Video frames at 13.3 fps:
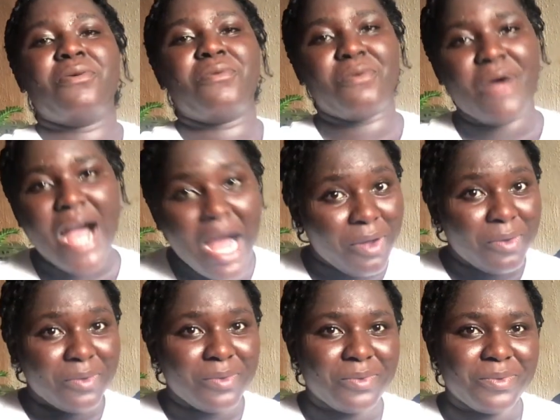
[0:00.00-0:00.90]

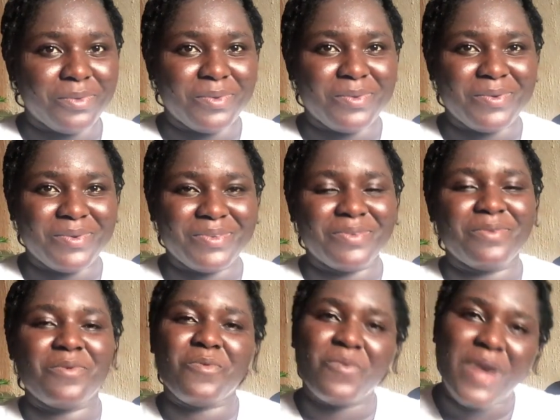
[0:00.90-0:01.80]
Wow!
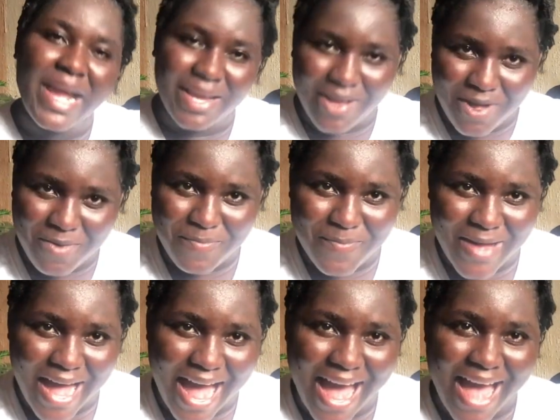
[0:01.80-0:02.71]
Welcome
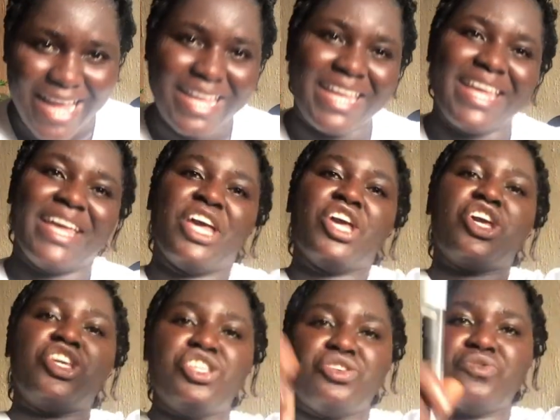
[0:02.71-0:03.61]
back.
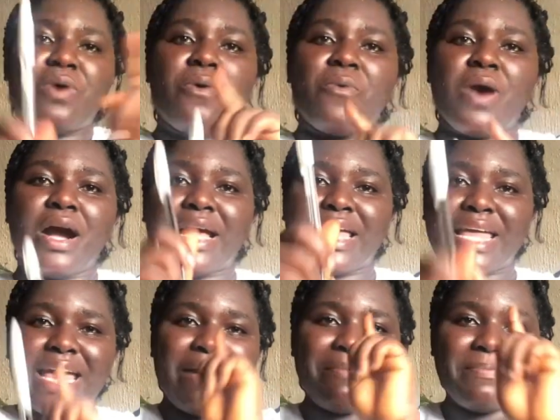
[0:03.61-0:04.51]
You are
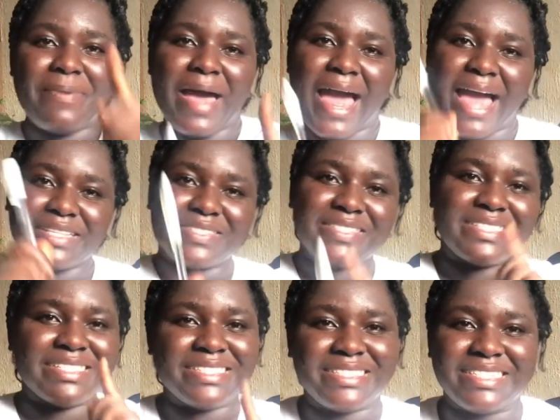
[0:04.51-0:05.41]
welcome back to
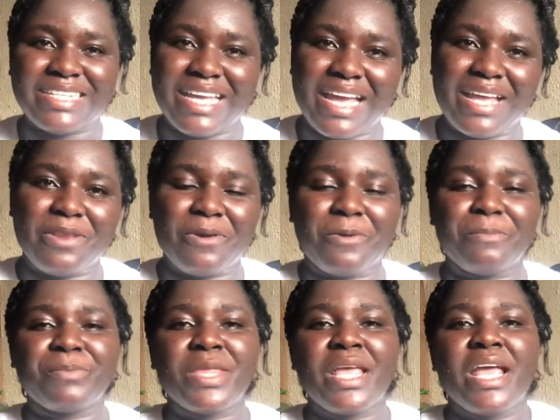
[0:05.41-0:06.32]
this
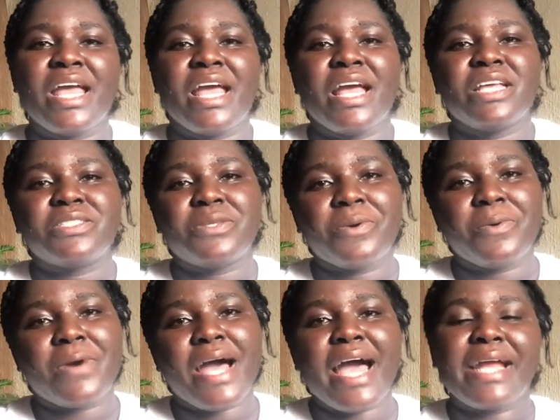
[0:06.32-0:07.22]
channel.
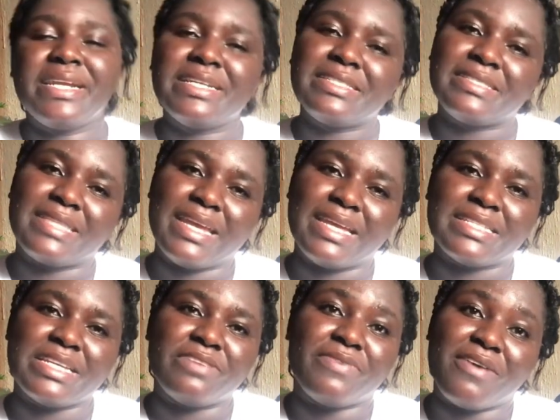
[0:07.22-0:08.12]
So at this stage,
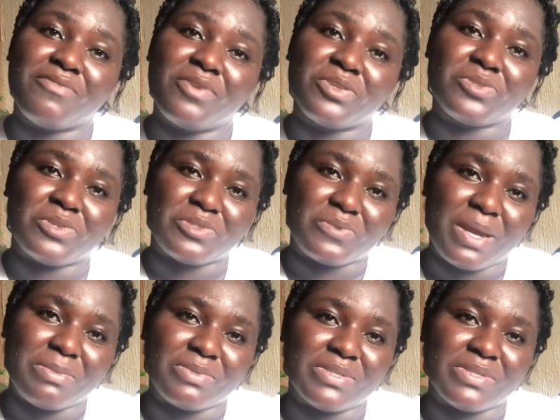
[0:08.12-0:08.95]
if you have not subscribed